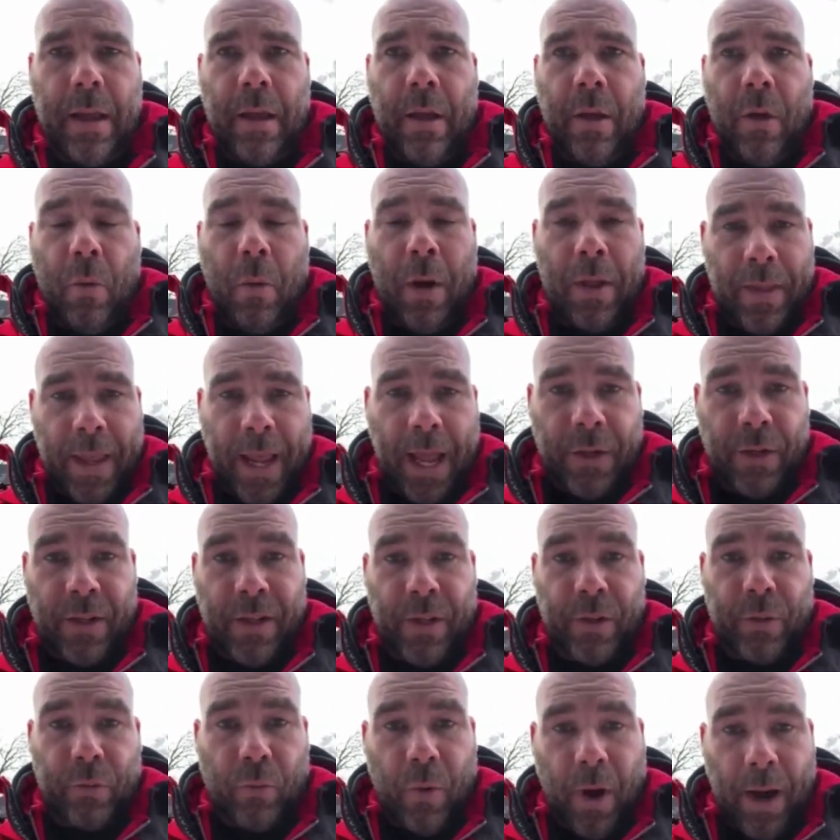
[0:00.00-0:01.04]
When the engine
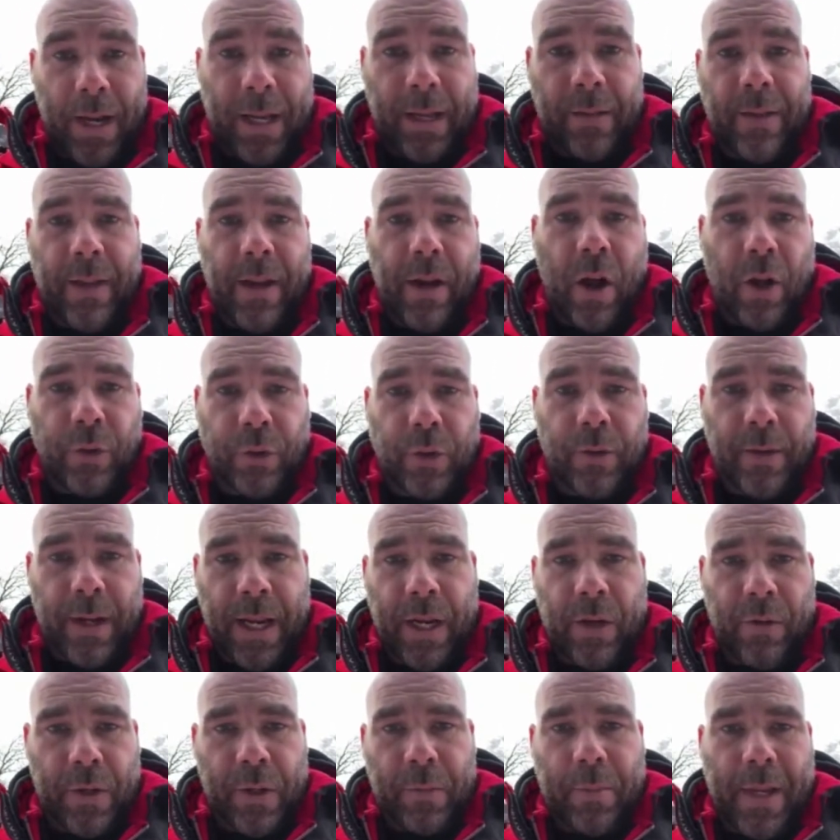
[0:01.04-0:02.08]
is running, the
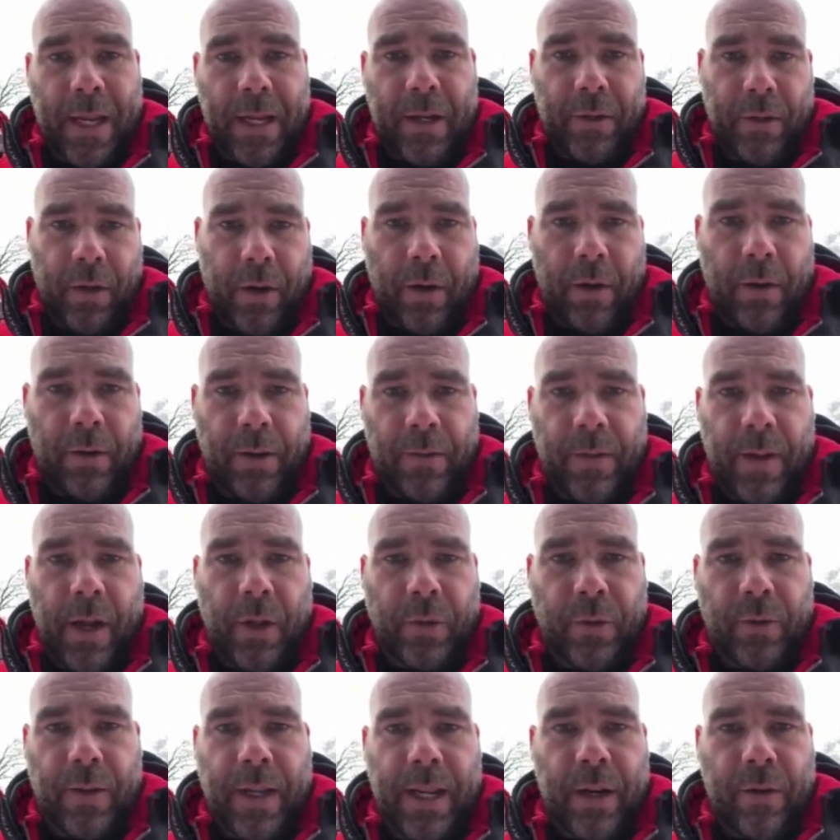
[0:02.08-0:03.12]
alternator is being turned, and the
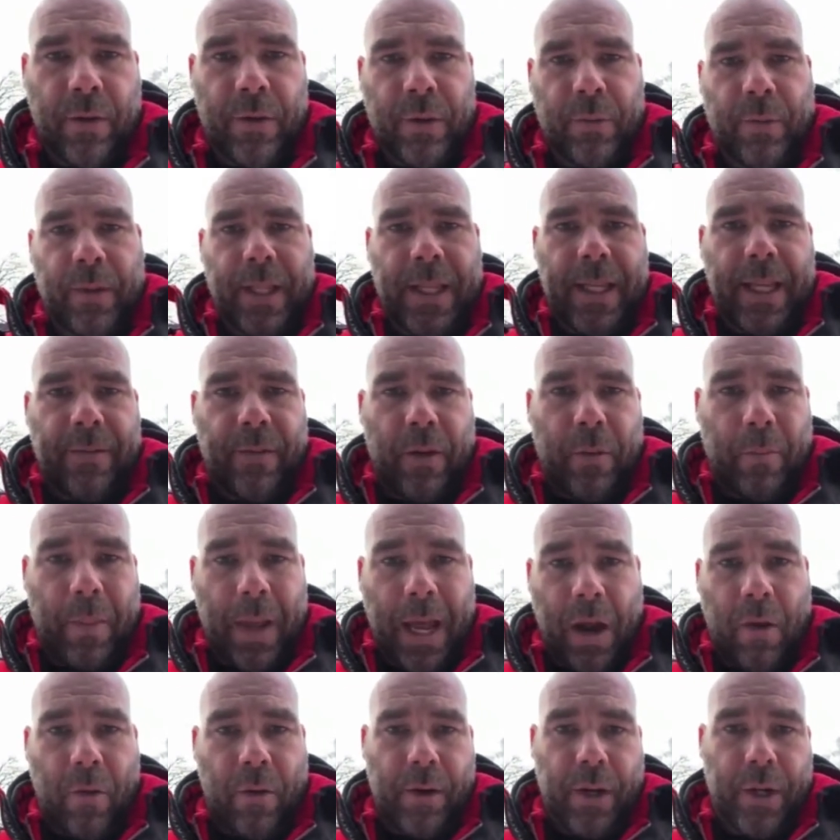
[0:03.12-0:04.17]
alternator is really giving
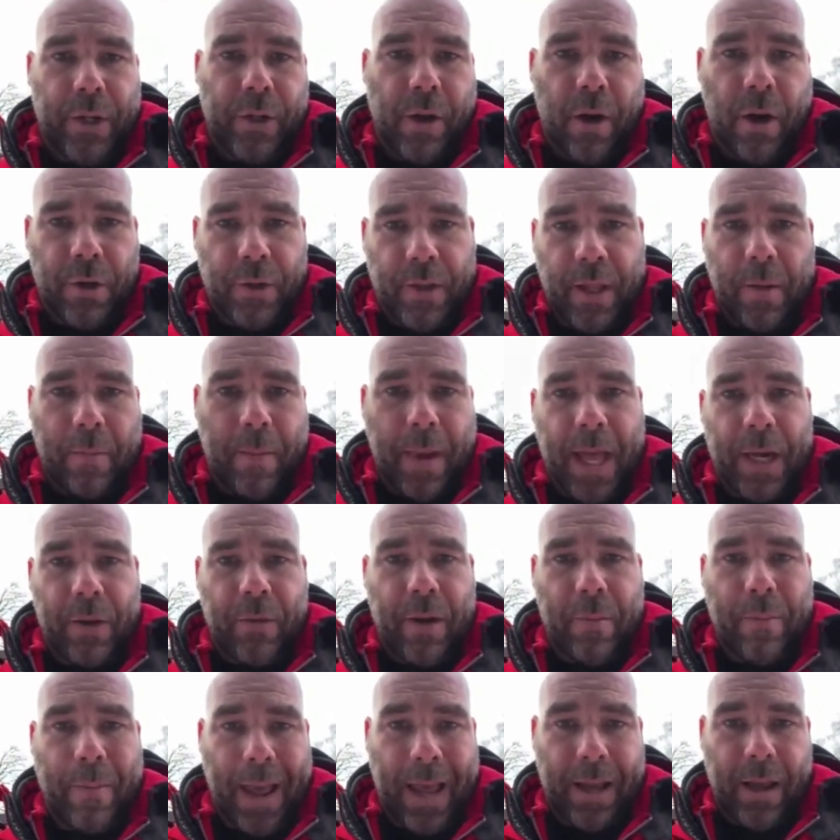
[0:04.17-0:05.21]
power to charge that
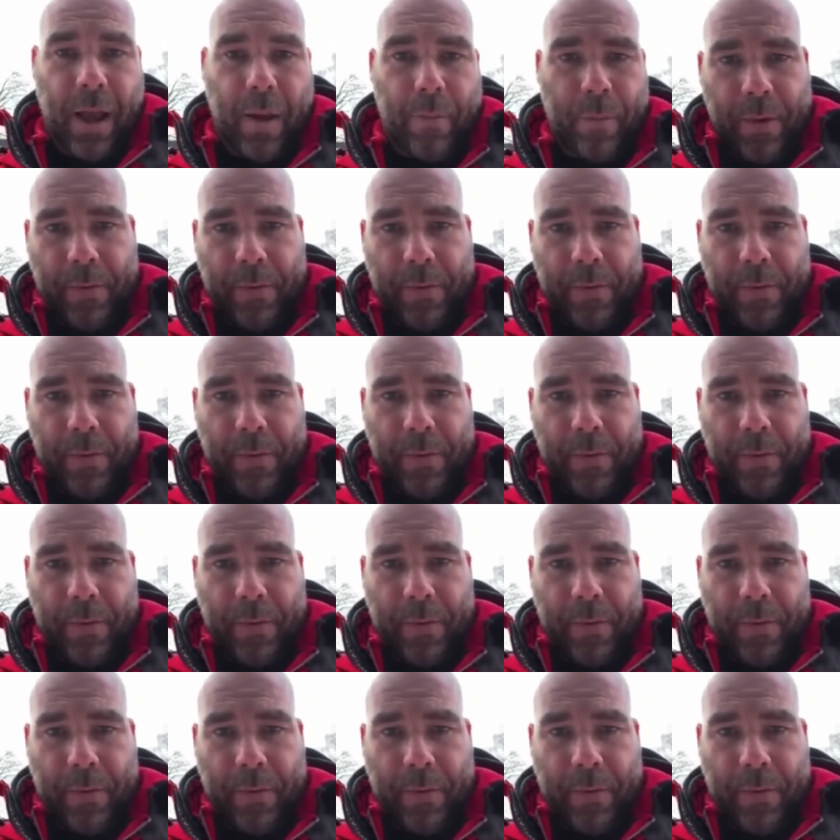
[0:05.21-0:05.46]
battery back up.